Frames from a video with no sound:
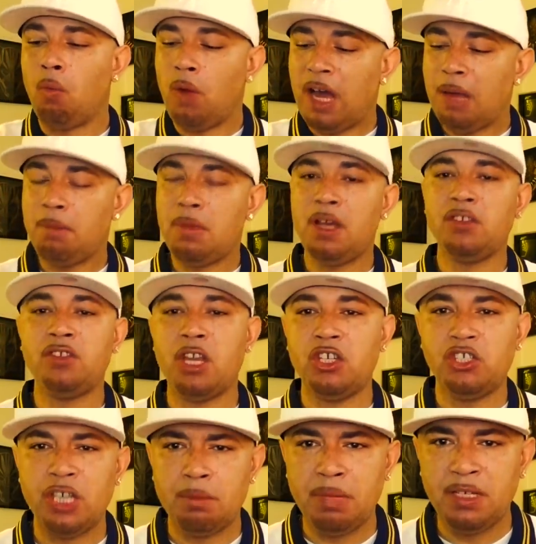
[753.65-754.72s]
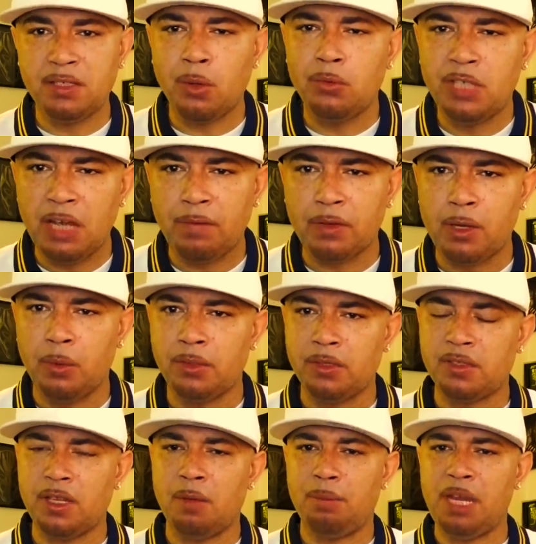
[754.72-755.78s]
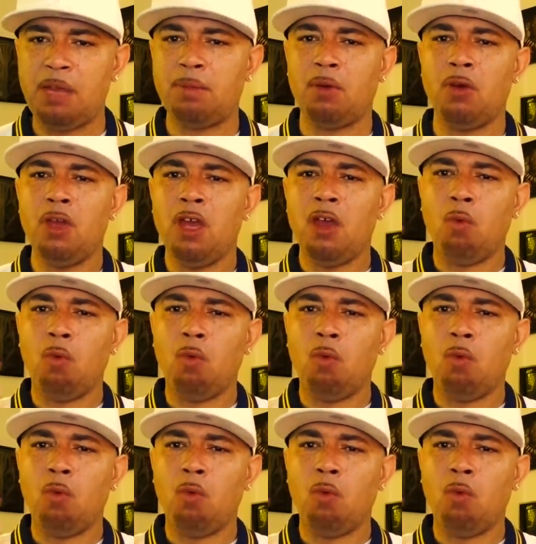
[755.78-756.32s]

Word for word: Why must that shit be so difficult to some people?